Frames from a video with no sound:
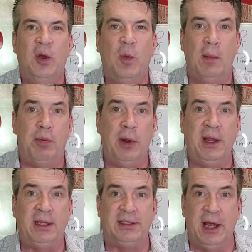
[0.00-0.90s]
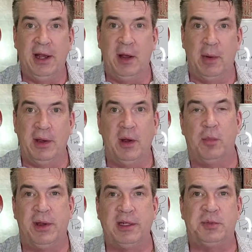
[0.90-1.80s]
Well, I'm pretty excited about your
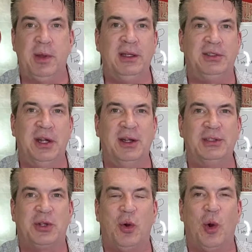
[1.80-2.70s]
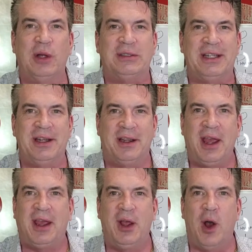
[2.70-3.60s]
participation in this course and
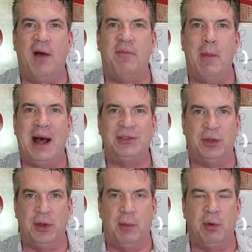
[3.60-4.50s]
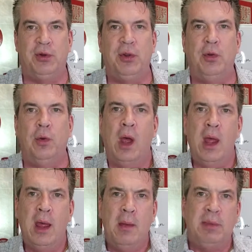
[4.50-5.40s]
kicking off module number two,
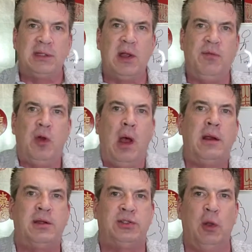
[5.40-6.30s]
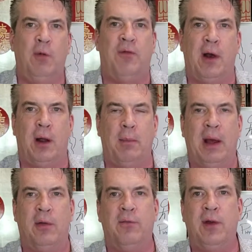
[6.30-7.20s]
because I've talked so far
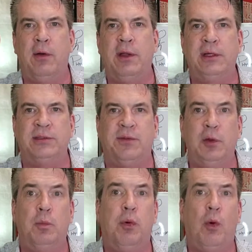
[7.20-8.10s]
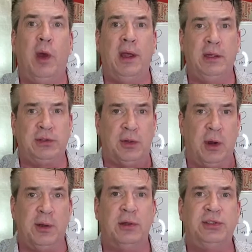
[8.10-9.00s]
about various viewpoints or
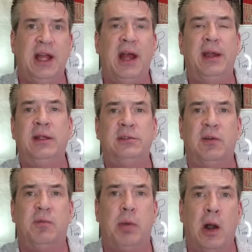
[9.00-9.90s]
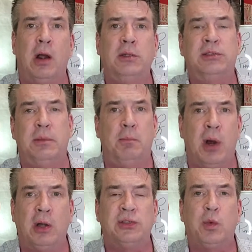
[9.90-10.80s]
understandings of parts and
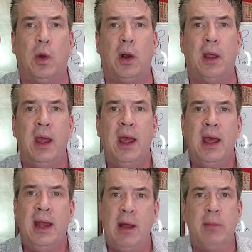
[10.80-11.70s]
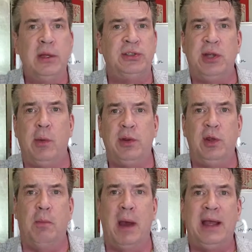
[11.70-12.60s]
parts work. Now I'm going to share with
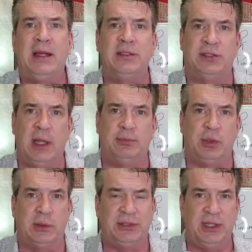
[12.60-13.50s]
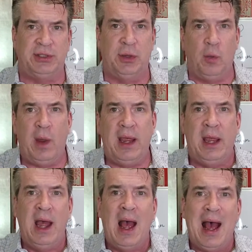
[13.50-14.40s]
you my conceptualization, the way
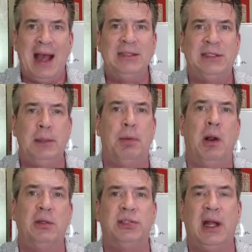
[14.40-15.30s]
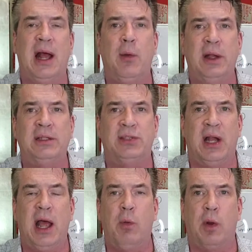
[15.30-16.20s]
I see parts and how it is that
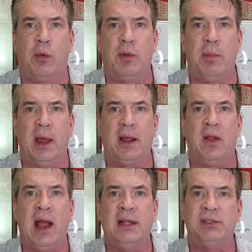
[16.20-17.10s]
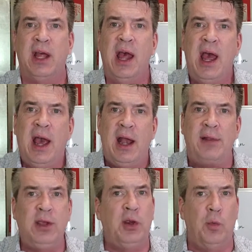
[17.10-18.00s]
I work with my clients. And I
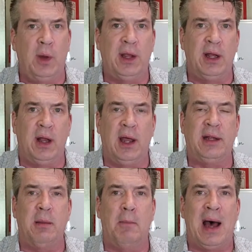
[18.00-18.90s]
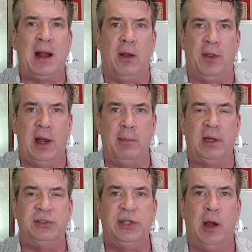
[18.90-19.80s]
think you're really going to like the model that I'm
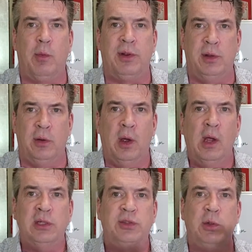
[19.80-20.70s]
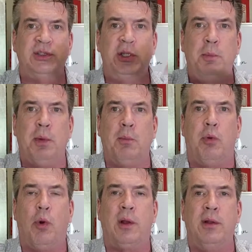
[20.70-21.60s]
going to share with you. So it's super
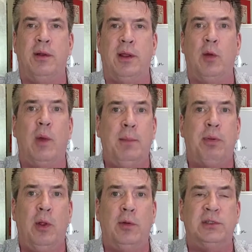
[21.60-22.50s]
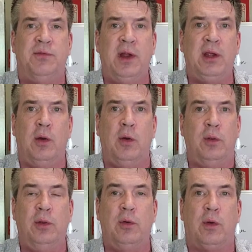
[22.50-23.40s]
important that right below this video,
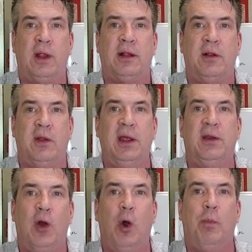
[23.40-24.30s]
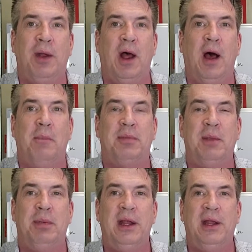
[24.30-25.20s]
you click the link to open up
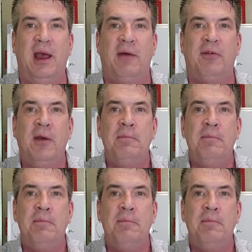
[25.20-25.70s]
the PDF.